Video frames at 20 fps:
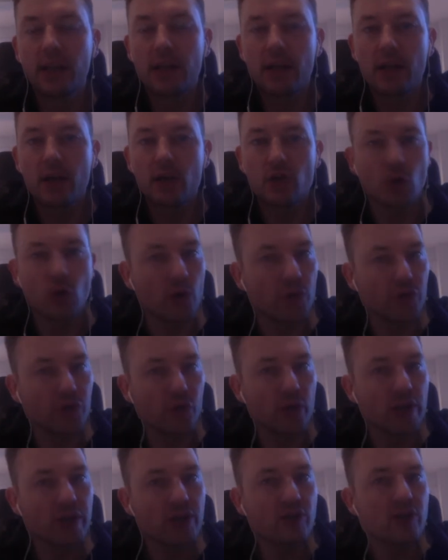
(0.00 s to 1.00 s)
So if
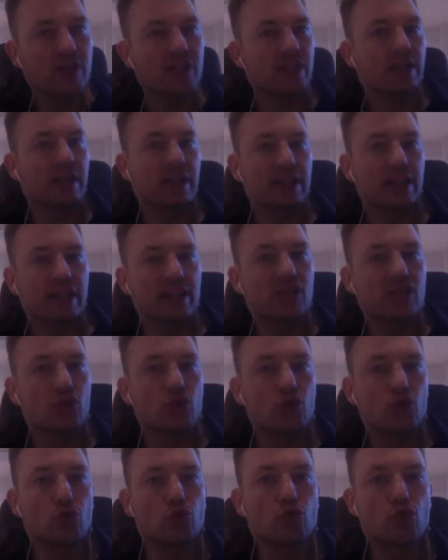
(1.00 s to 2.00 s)
you're interested in these
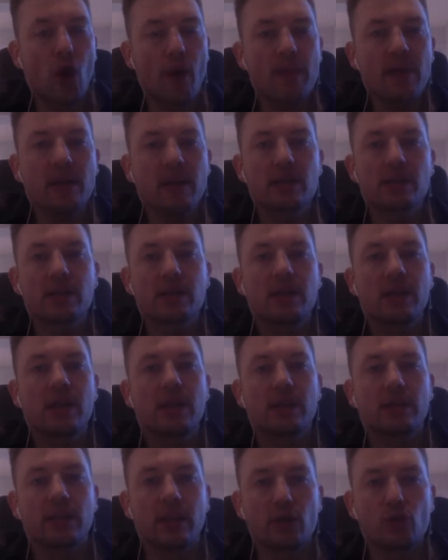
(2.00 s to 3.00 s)
two topics,
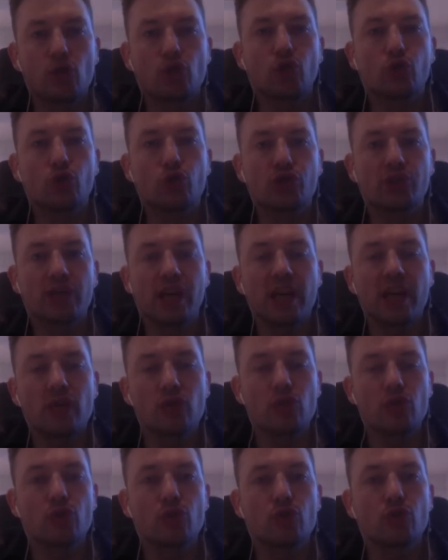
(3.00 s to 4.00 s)
then you should stay
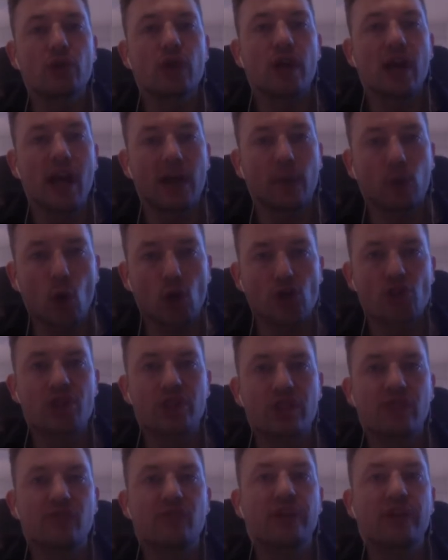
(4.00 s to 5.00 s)
tuned and watch
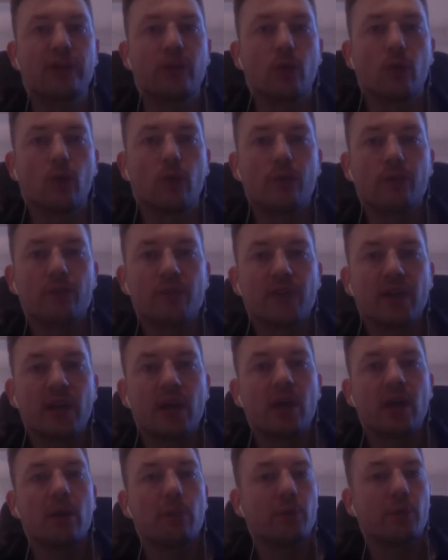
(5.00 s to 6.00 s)
this video.
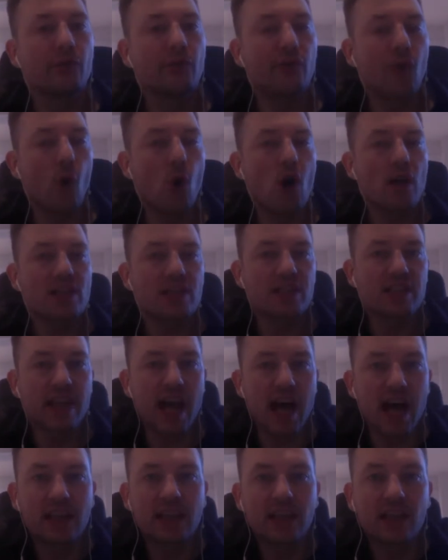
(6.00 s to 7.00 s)
Before I
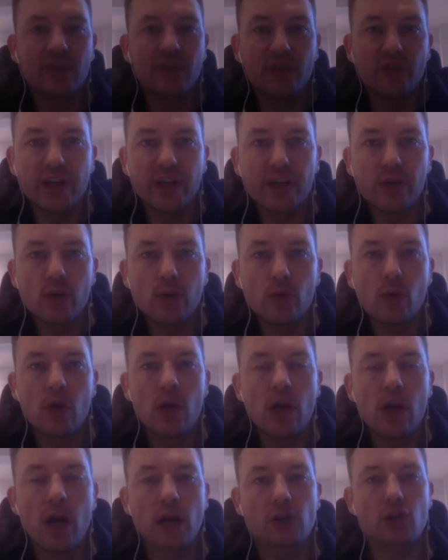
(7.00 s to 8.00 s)
start the video,
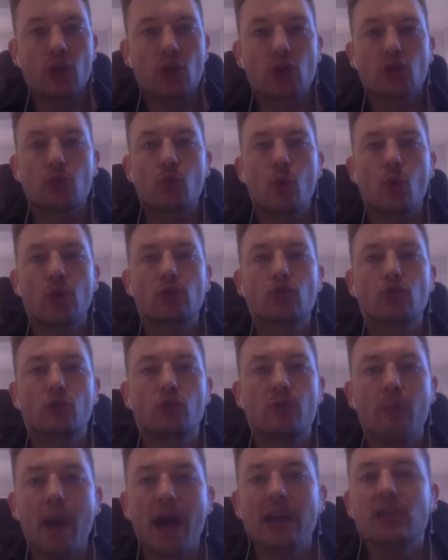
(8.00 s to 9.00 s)
I just want to
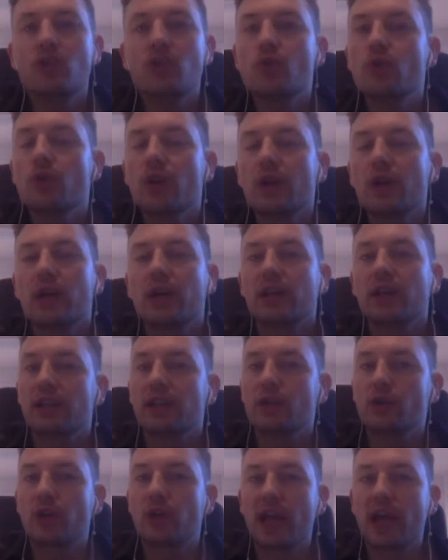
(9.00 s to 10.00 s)
remind you that
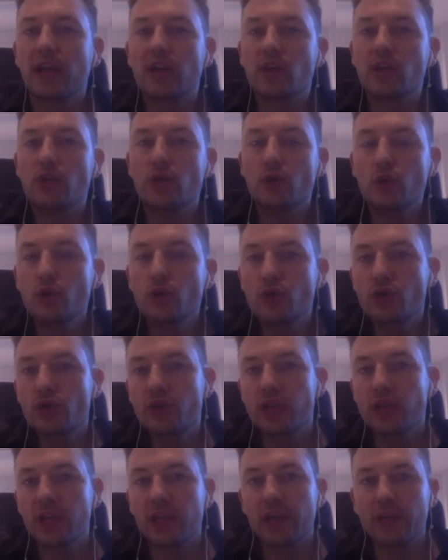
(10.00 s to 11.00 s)
you can use
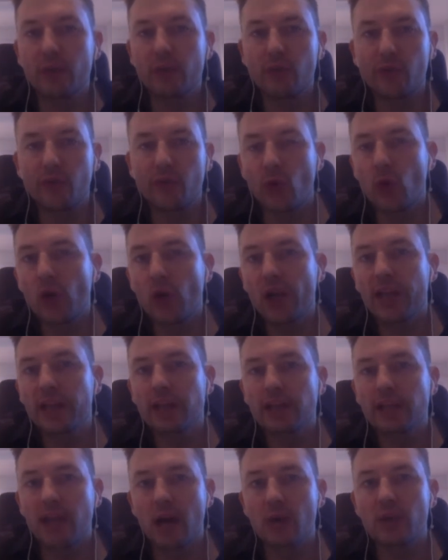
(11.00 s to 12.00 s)
the referral
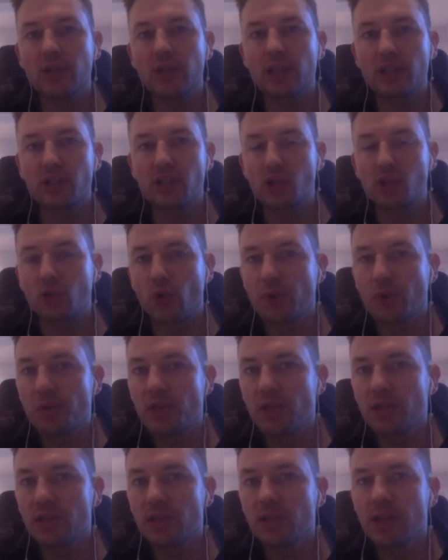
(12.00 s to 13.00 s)
link down in the
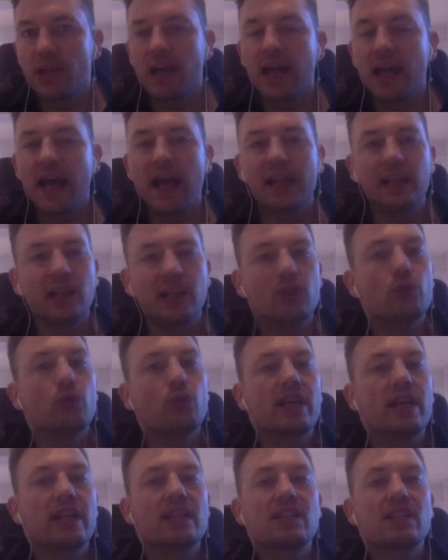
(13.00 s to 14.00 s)
description, and then you will
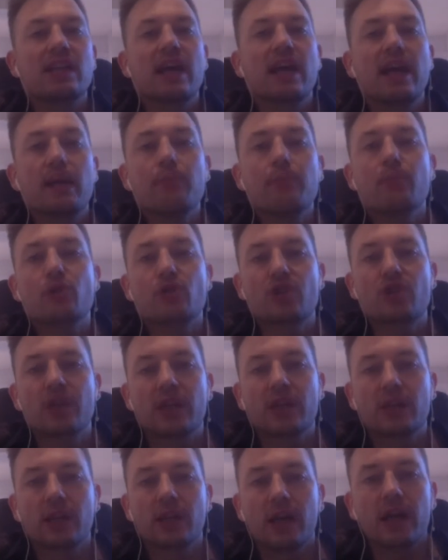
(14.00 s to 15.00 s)
get
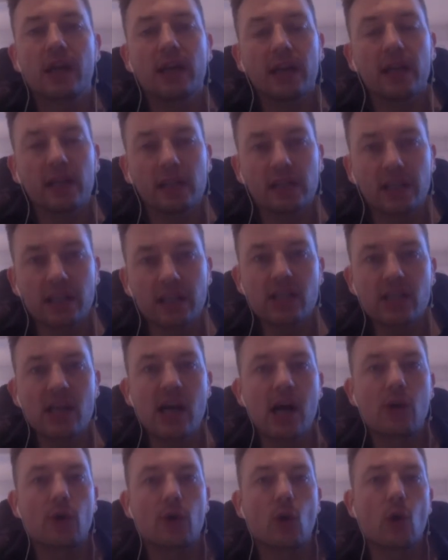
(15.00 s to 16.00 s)
10%
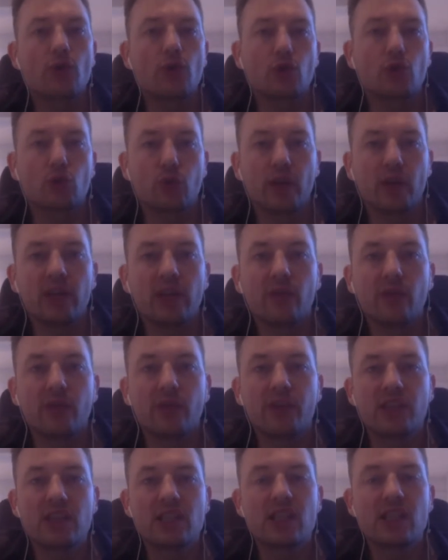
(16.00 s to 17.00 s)
discount on your trading
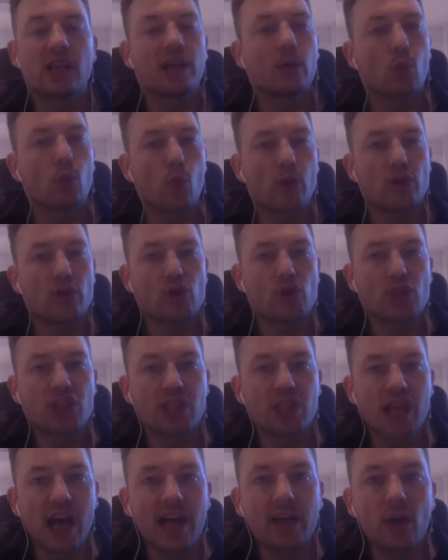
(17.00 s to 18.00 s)
fees when you
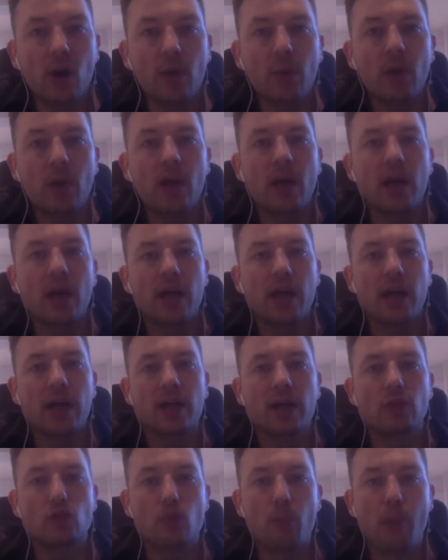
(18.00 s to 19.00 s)
sign up
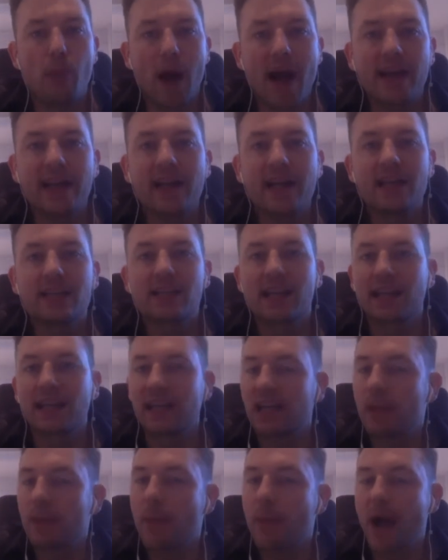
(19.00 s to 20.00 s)
to Binance and
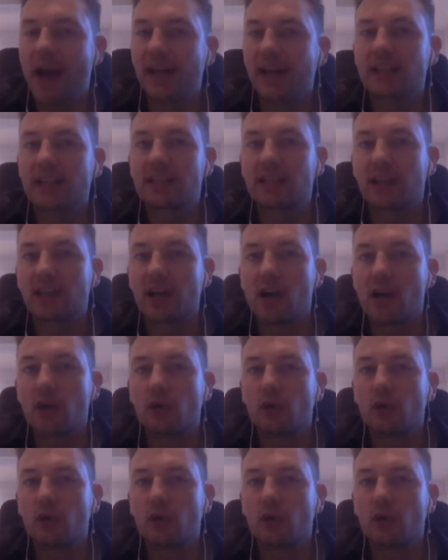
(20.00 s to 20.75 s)
get a Binance account.